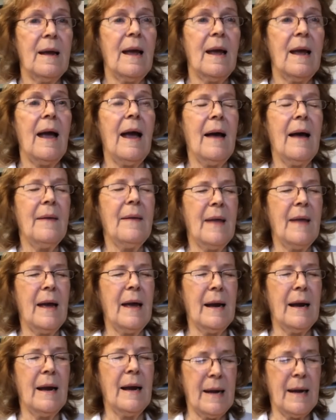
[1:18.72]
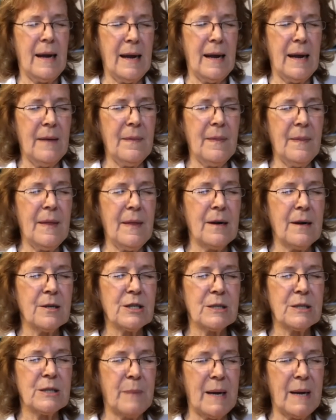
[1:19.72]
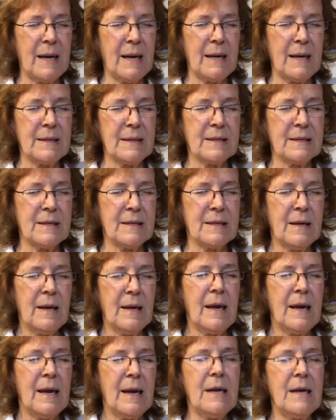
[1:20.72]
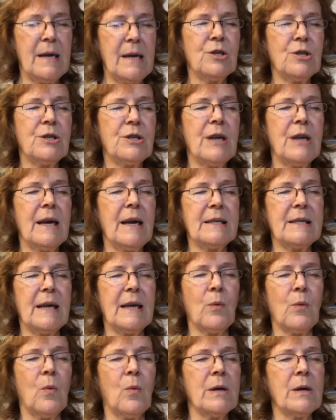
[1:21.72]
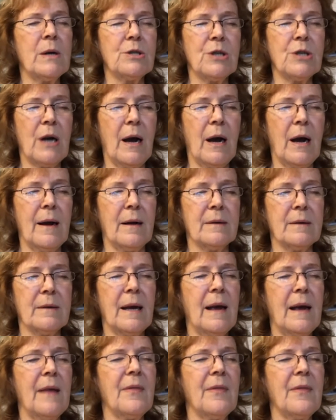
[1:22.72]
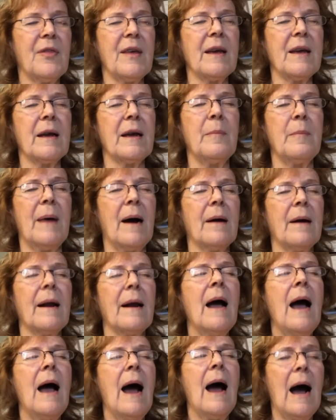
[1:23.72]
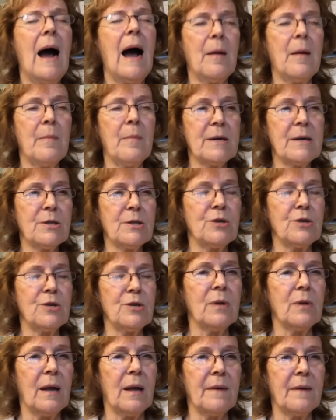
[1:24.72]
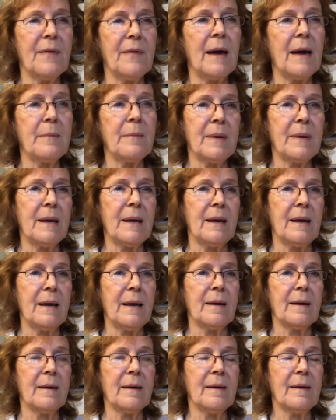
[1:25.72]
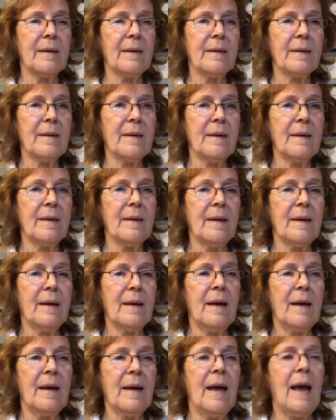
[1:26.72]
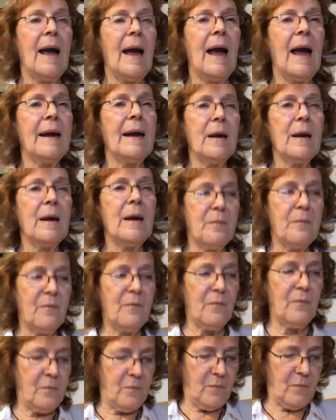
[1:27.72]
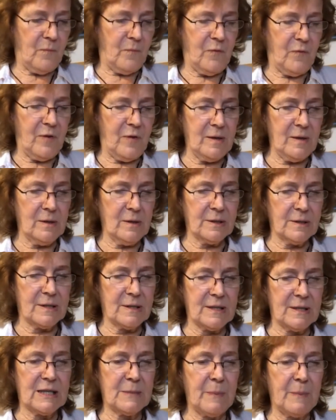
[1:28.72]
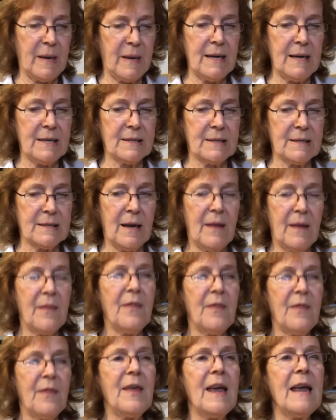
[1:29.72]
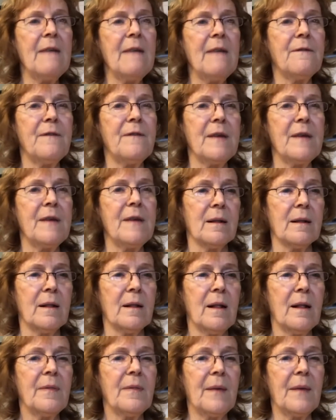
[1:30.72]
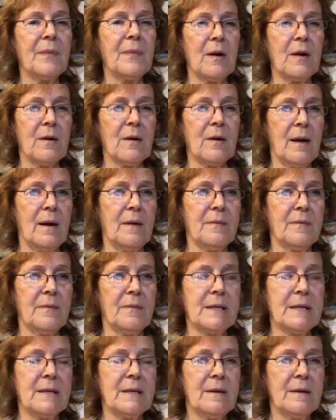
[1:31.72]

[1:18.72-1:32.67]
And then in their space, each day, take one child and think about how much you love that being. And it feels the space, they feel that they're loved.